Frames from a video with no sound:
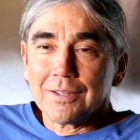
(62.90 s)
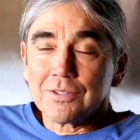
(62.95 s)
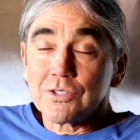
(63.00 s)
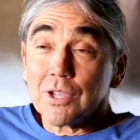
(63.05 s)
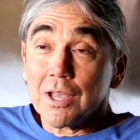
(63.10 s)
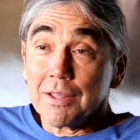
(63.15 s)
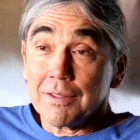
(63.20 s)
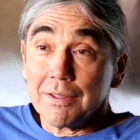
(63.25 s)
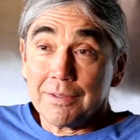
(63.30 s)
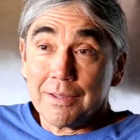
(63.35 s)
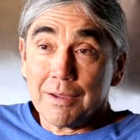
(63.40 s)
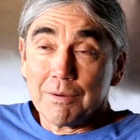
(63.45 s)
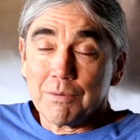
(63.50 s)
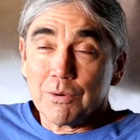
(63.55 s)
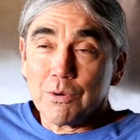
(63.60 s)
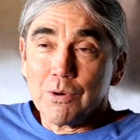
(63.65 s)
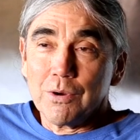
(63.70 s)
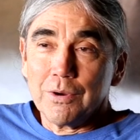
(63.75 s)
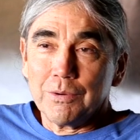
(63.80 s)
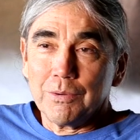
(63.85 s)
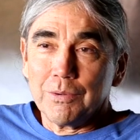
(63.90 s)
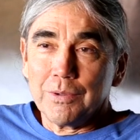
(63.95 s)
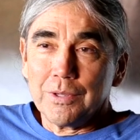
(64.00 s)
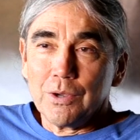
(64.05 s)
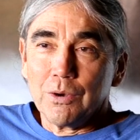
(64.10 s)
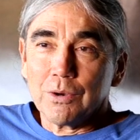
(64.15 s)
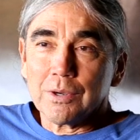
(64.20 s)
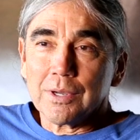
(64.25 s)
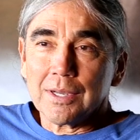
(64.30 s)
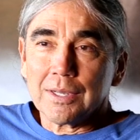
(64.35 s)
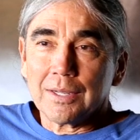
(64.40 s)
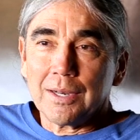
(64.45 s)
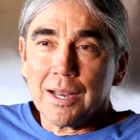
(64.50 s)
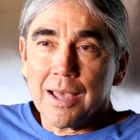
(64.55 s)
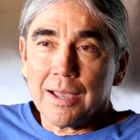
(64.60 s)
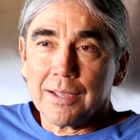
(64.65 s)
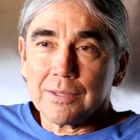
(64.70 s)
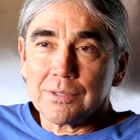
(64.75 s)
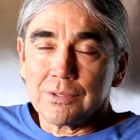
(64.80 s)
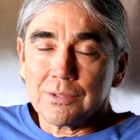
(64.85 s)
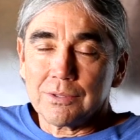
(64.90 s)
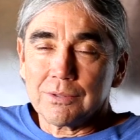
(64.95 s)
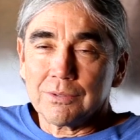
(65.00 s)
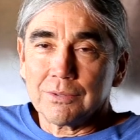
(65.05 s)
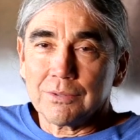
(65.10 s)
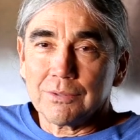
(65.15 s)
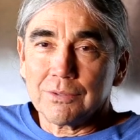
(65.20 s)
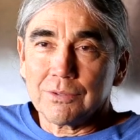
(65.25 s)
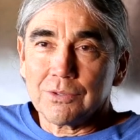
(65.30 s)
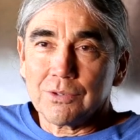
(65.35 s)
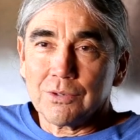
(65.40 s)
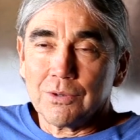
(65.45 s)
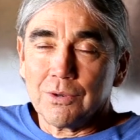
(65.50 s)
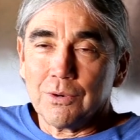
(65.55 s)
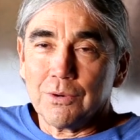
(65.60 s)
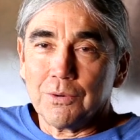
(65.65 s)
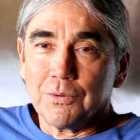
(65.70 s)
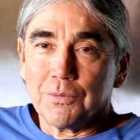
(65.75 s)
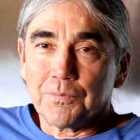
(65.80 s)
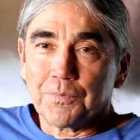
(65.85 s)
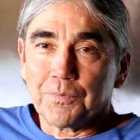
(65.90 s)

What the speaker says: saw that they were going to a yoga class. So